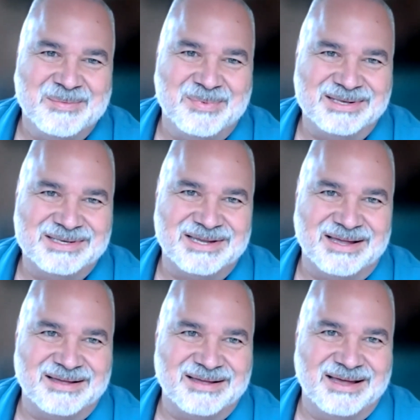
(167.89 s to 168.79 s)
But
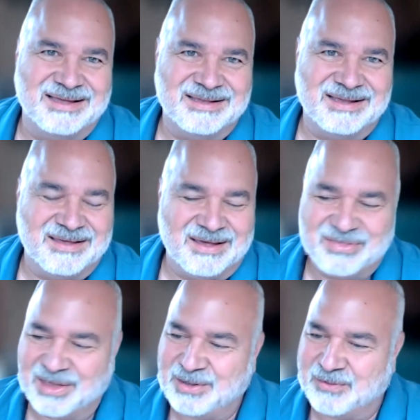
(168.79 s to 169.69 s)
I
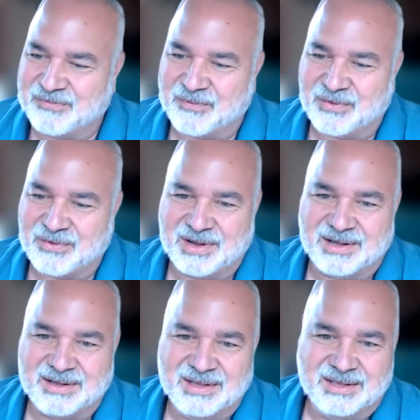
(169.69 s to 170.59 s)
thank you for